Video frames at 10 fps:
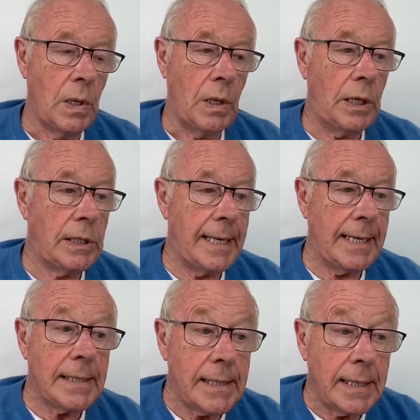And he said
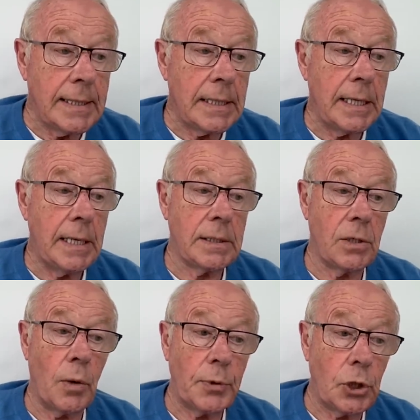uncertainty is
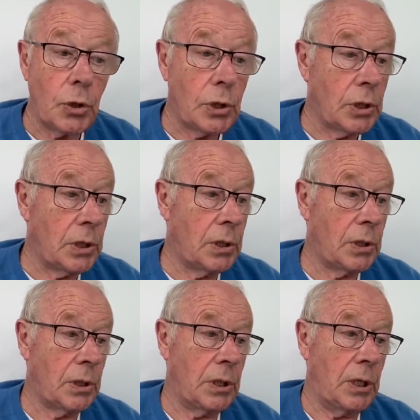an opportunity,
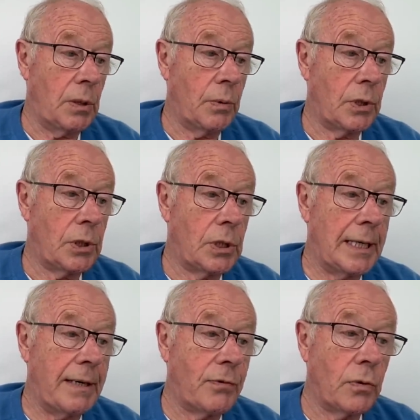and he wanted to
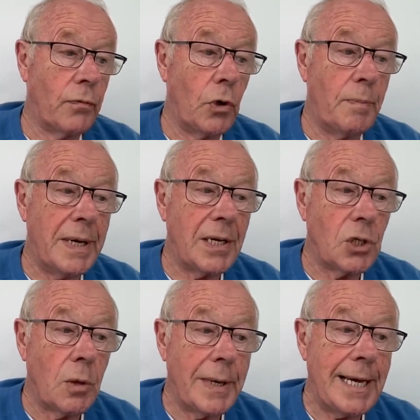leave to avoid being
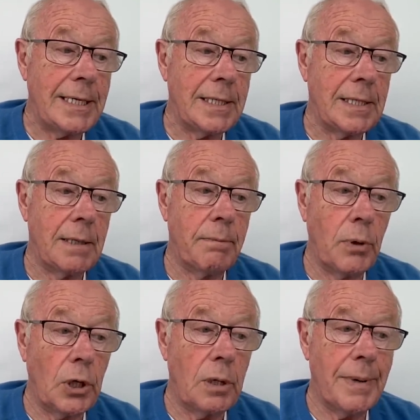dominated and
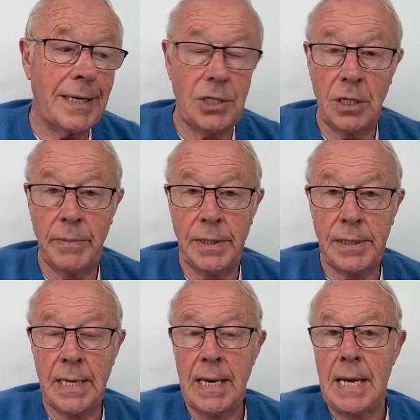bullied by
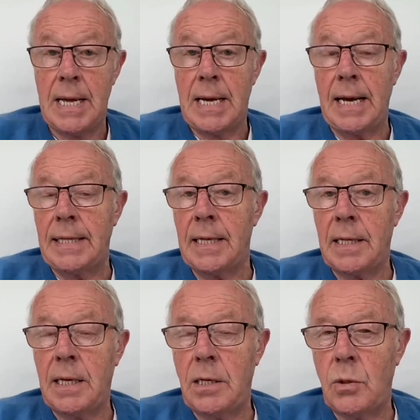Germans. I think
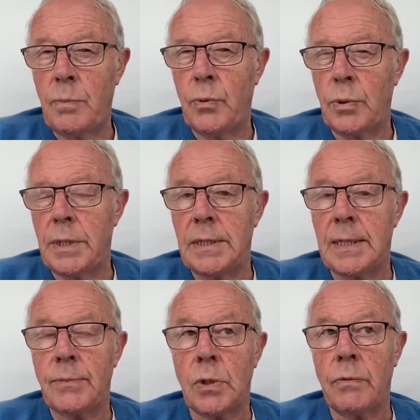the EU had brought in
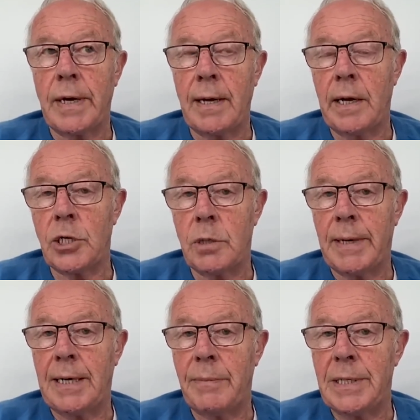some sort of regulation
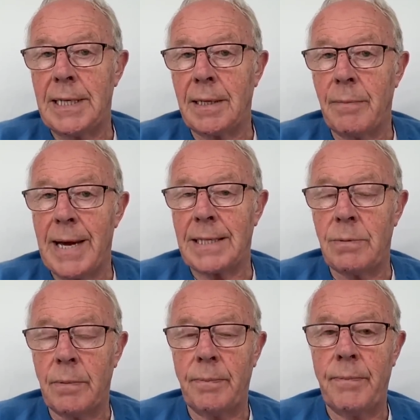about limiting the maximum